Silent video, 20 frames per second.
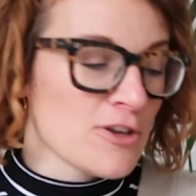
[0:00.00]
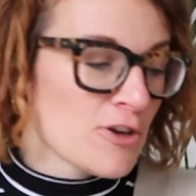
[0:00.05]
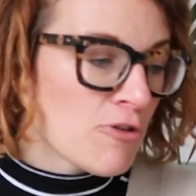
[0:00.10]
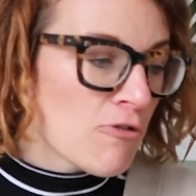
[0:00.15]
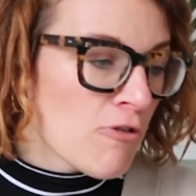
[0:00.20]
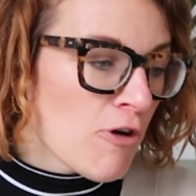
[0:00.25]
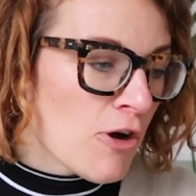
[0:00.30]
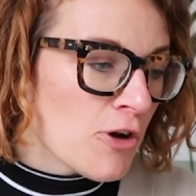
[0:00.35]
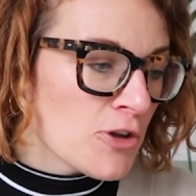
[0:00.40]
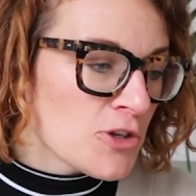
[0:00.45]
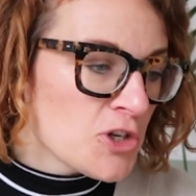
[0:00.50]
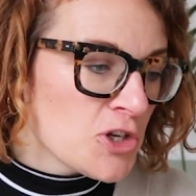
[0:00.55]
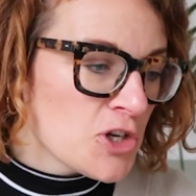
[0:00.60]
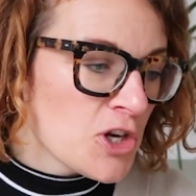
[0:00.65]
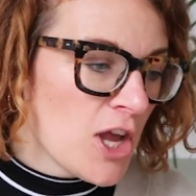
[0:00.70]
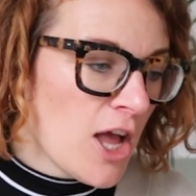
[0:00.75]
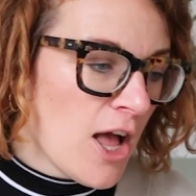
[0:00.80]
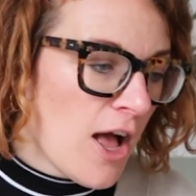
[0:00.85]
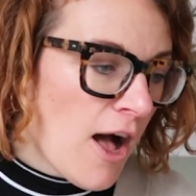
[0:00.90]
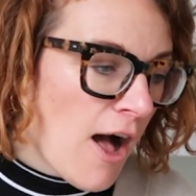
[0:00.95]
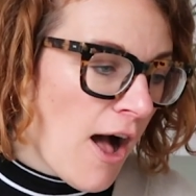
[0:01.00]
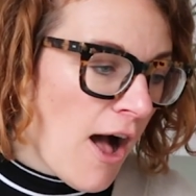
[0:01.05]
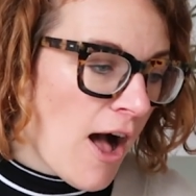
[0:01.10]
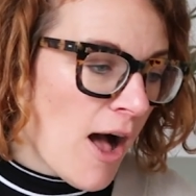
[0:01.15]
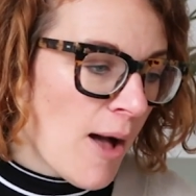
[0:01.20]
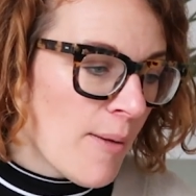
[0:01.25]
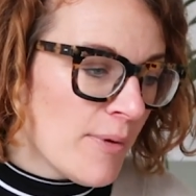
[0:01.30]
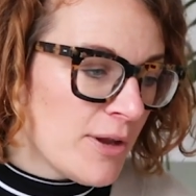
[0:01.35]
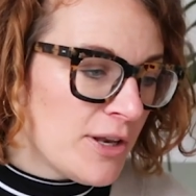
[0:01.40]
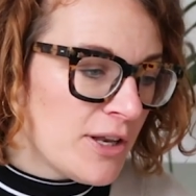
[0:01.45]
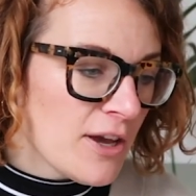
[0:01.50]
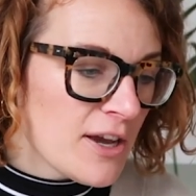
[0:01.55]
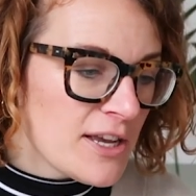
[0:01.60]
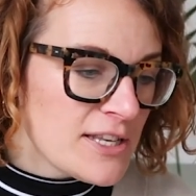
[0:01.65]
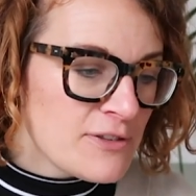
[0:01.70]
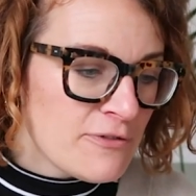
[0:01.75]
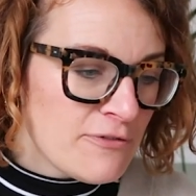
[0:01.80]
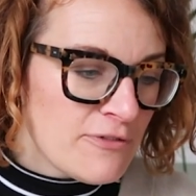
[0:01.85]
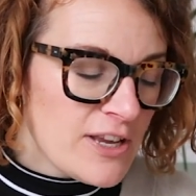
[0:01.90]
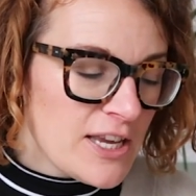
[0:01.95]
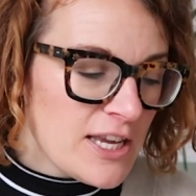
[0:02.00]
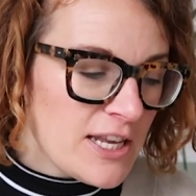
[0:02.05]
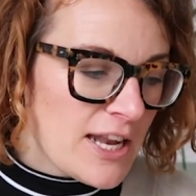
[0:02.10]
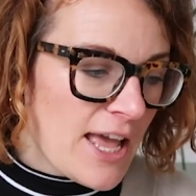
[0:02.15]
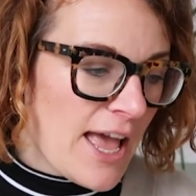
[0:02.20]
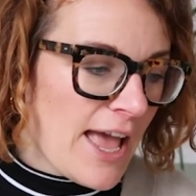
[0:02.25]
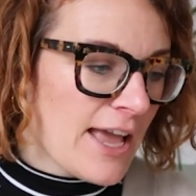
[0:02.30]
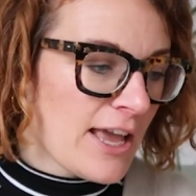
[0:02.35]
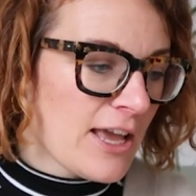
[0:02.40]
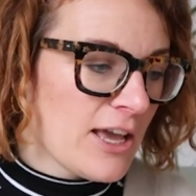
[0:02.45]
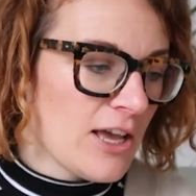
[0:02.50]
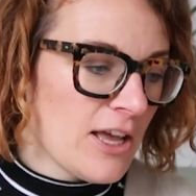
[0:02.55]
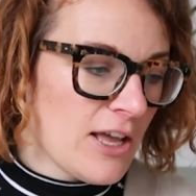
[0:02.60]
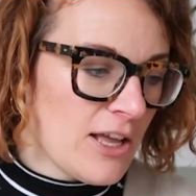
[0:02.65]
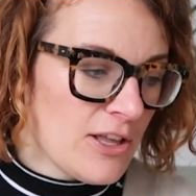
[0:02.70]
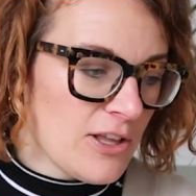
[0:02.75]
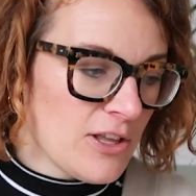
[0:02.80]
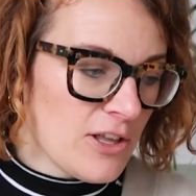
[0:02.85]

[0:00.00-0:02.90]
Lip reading: the crotch. Nice V-neck